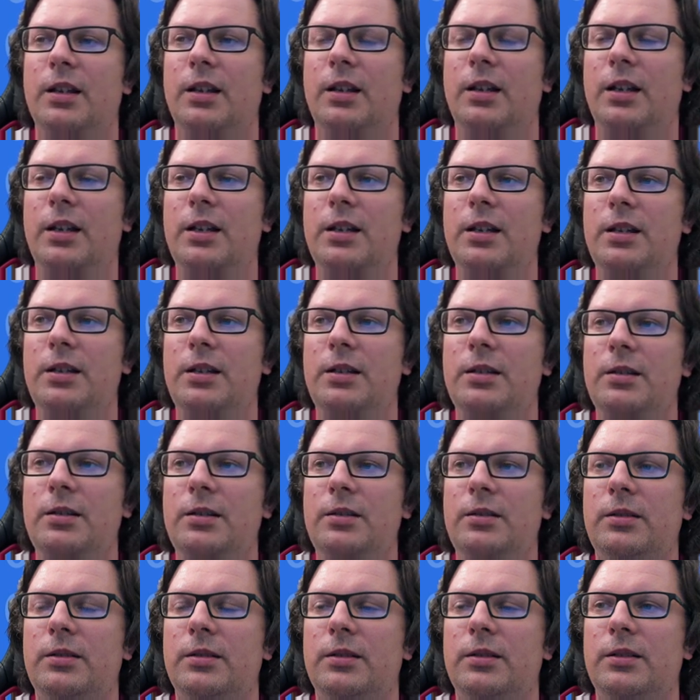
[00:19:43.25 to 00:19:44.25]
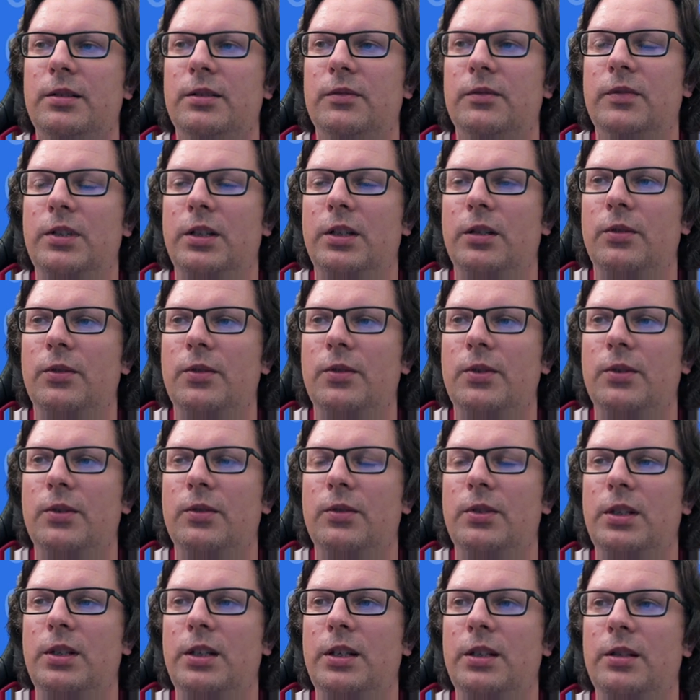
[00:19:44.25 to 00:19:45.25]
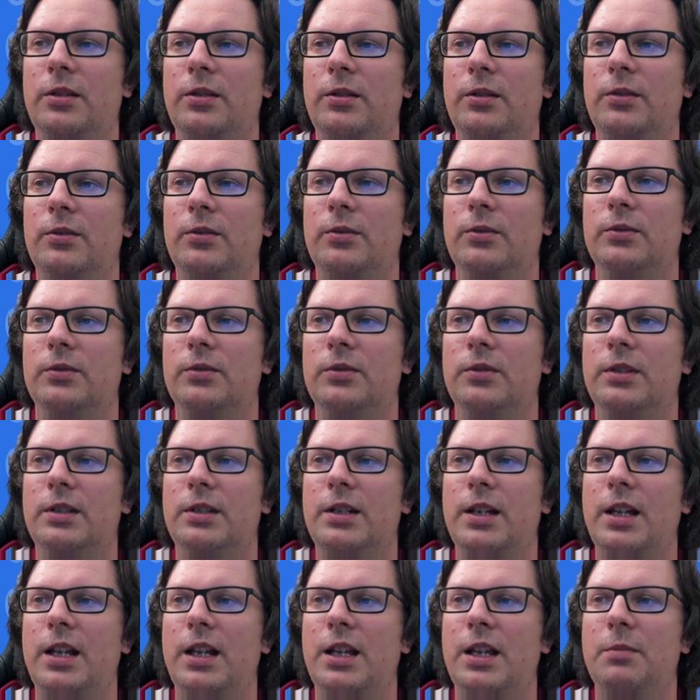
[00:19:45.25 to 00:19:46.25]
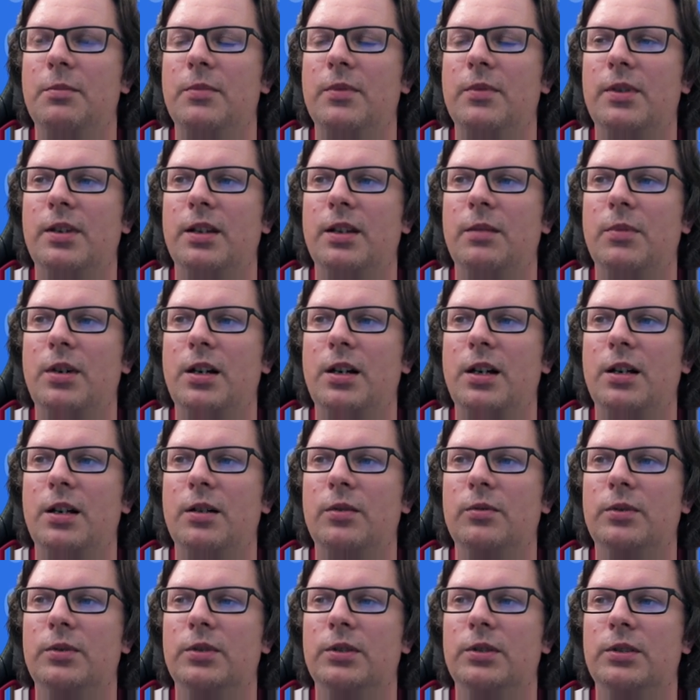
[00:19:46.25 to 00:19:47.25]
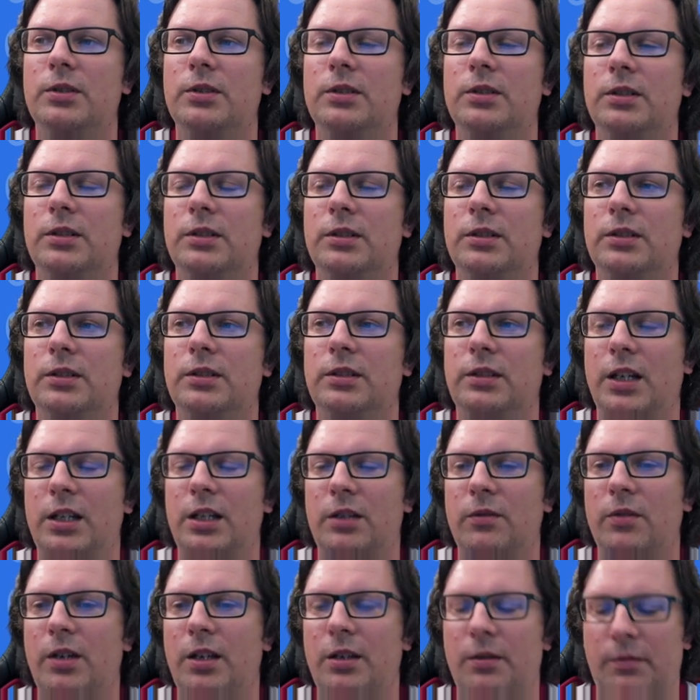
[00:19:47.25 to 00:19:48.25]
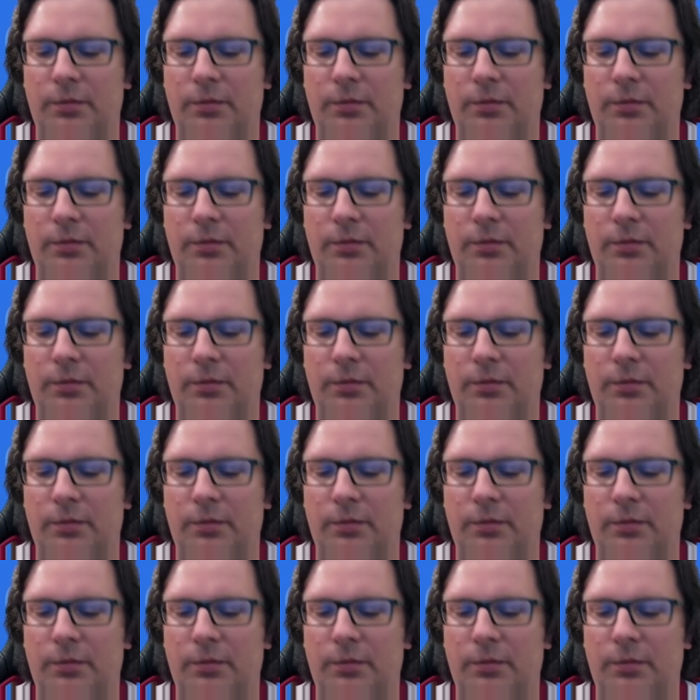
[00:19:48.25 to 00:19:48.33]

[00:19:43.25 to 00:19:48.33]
And we also need to name somehow the gateway.